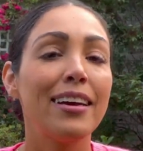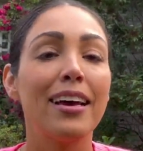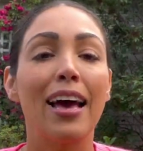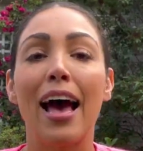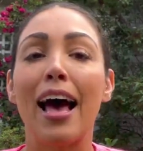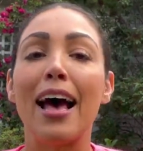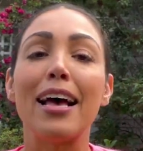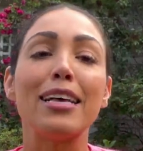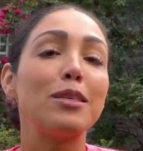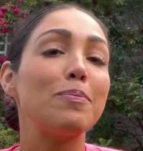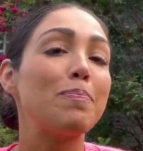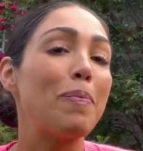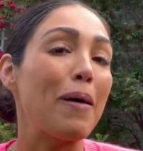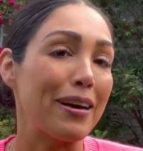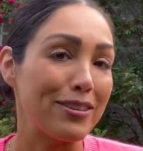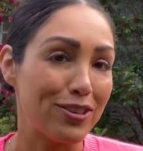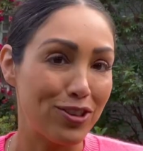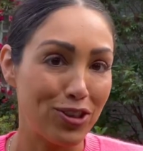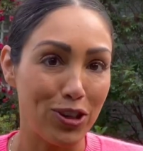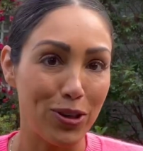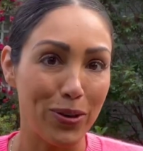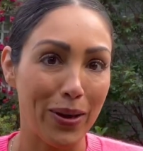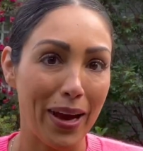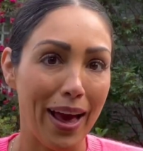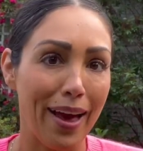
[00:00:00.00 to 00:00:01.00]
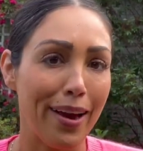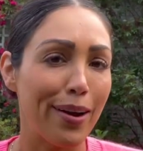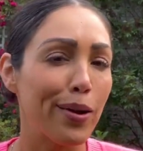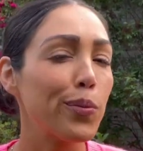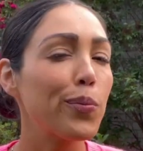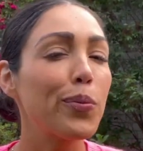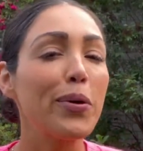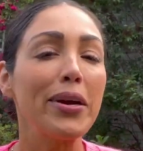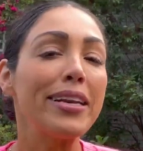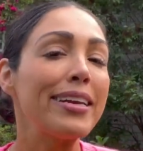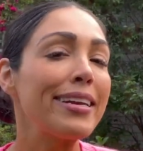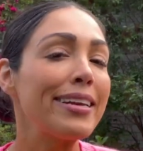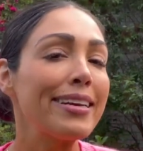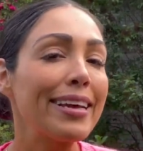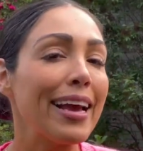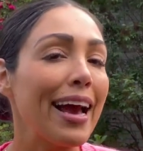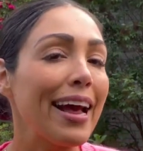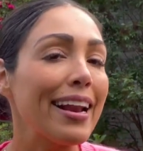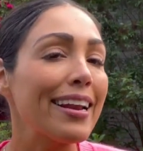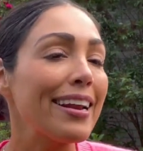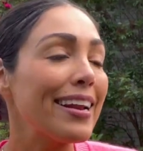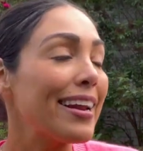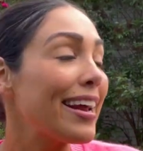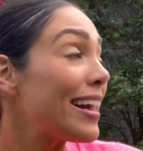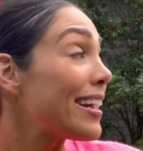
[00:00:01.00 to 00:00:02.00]
as best you can. We didn't get
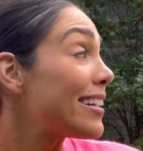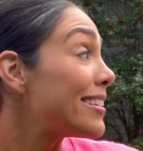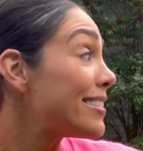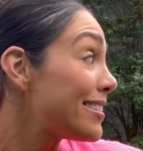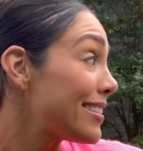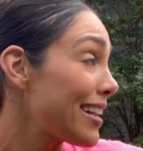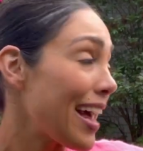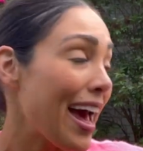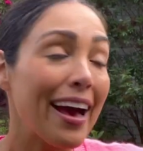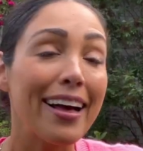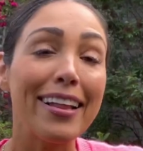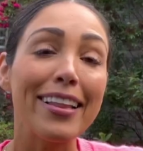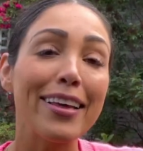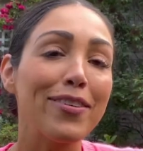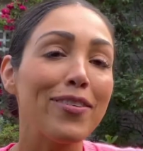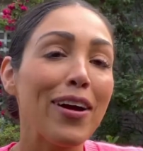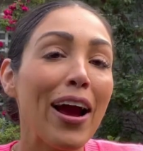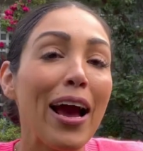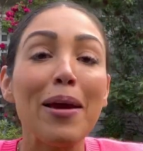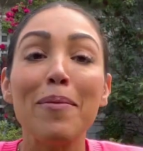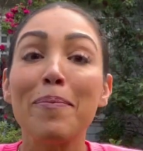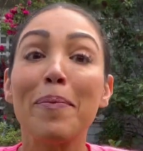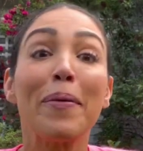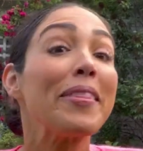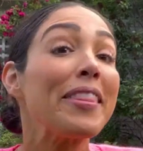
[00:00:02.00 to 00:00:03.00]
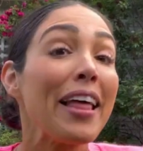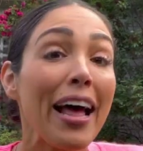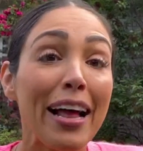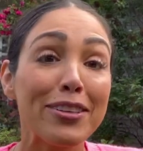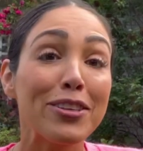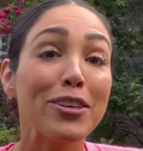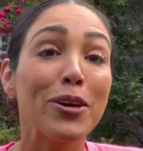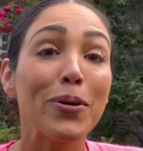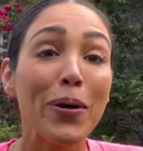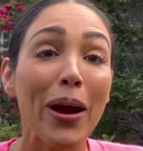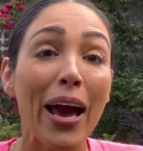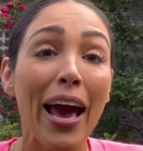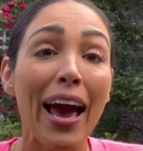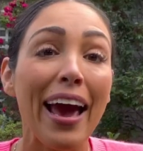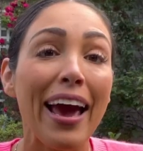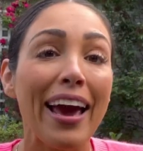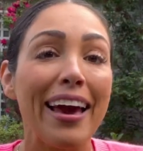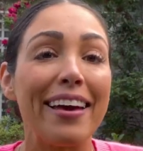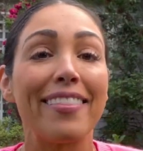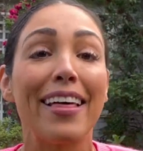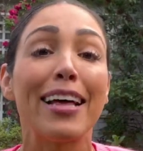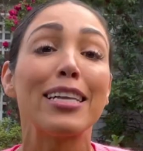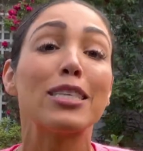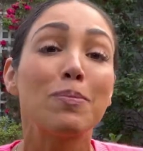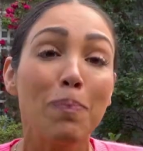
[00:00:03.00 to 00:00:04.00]
it exactly right, but that's okay.
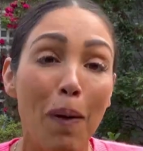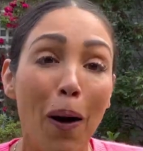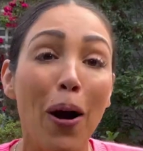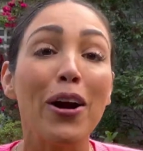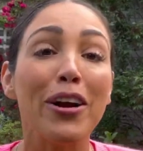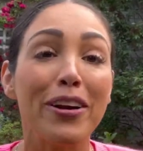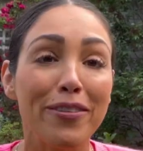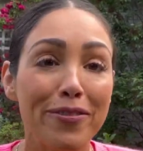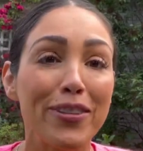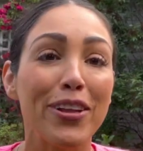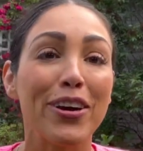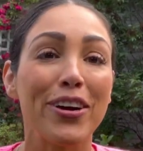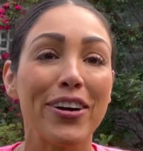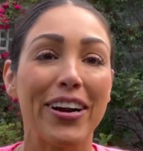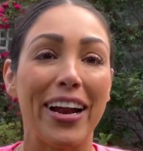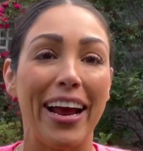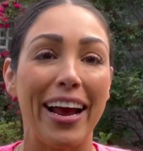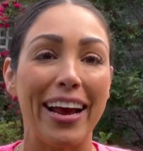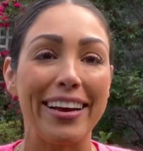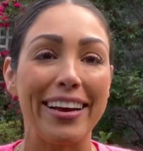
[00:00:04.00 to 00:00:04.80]
That's part of learning.